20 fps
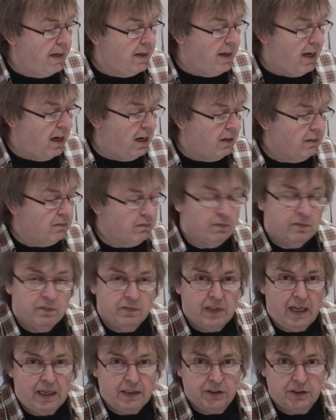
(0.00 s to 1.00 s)
Now,
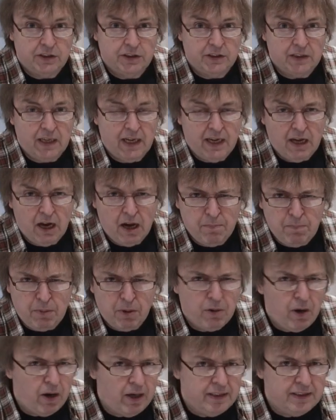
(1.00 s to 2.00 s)
that's a
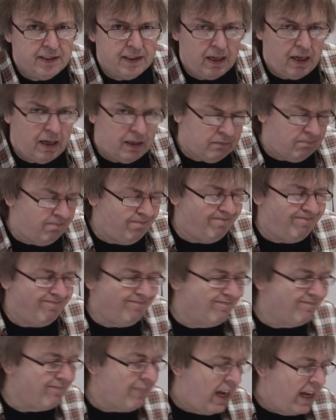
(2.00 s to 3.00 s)

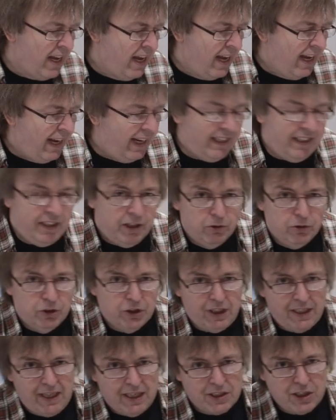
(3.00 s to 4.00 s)
Baryta,
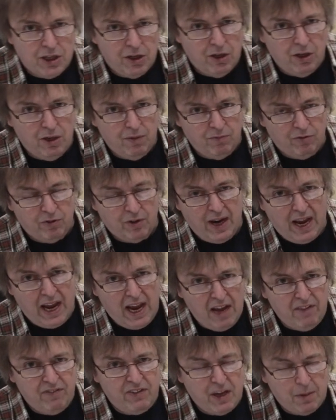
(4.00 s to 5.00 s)
usually a term for a
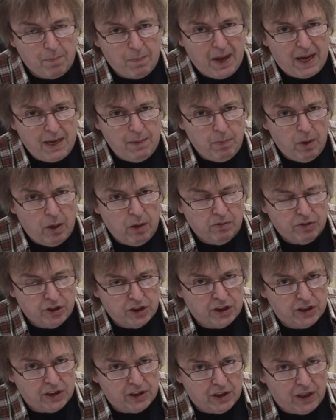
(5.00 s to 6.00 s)
heavier paper,
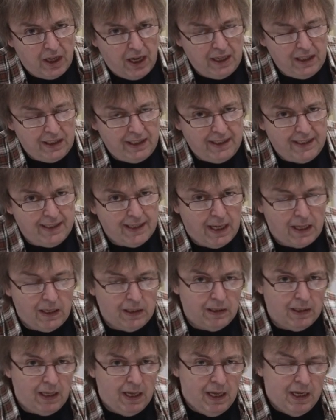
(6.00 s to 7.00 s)
slightly
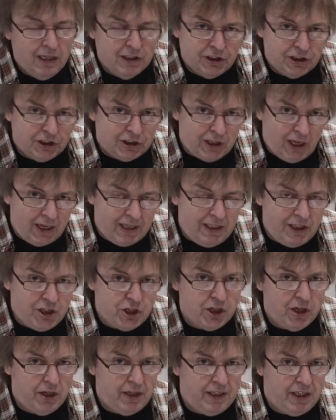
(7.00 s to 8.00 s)
dull, slightly
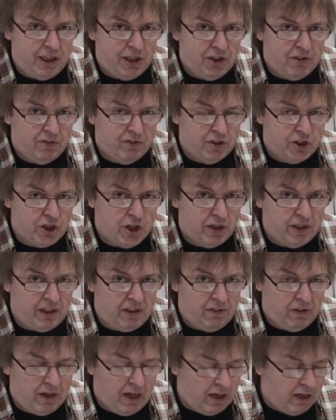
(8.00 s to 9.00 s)
shiny
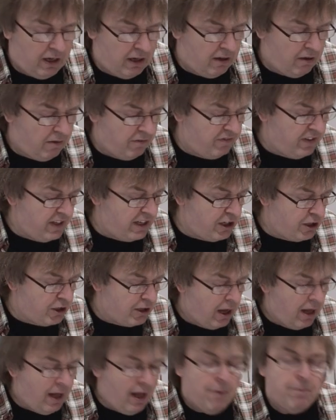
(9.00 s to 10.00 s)
finish.